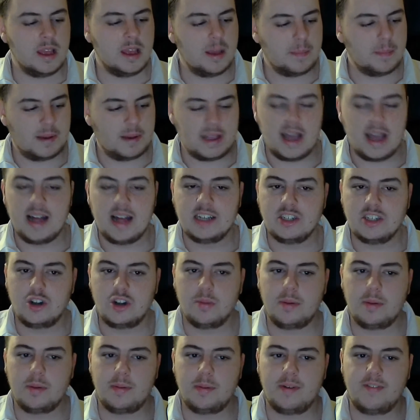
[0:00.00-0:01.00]
But yeah, let's talk
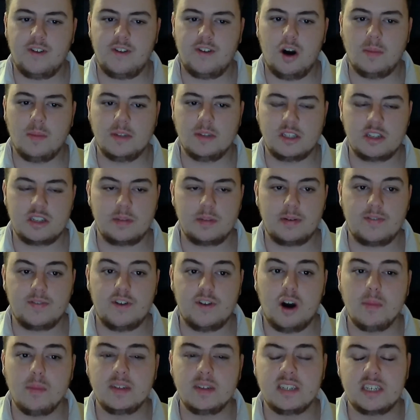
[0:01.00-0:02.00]
about performance. Now,
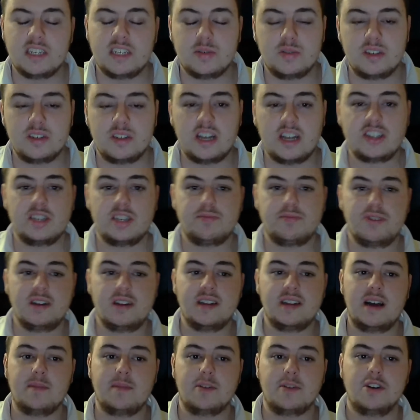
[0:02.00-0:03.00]
performance, this one's actually pretty
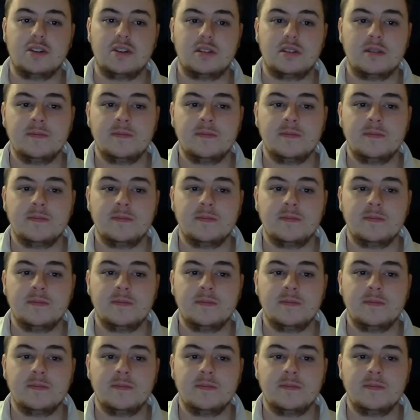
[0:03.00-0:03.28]
damn good.